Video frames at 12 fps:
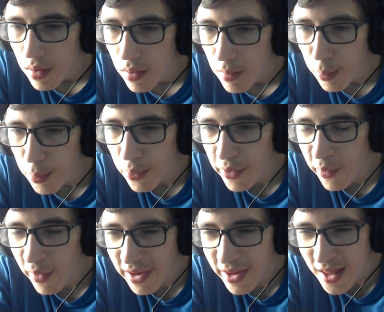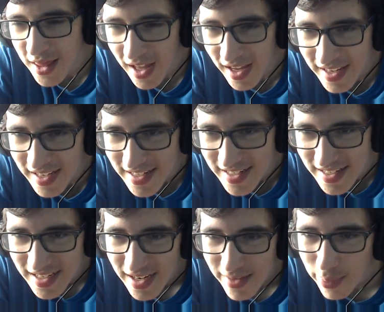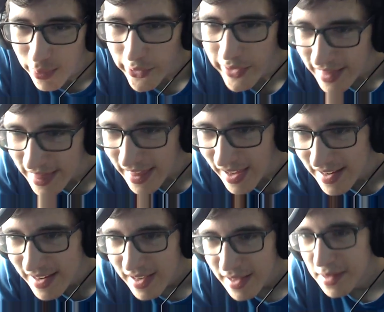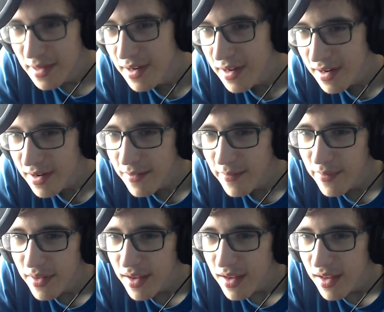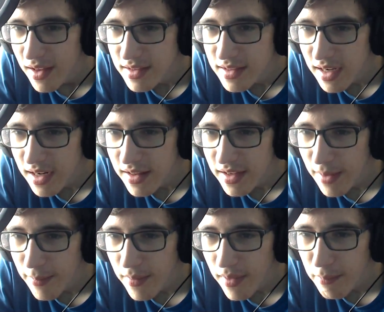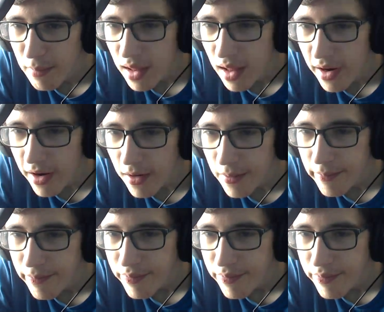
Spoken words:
Boy, why he lying? Boy, he lying. There you go. Exactly. I'm a liar.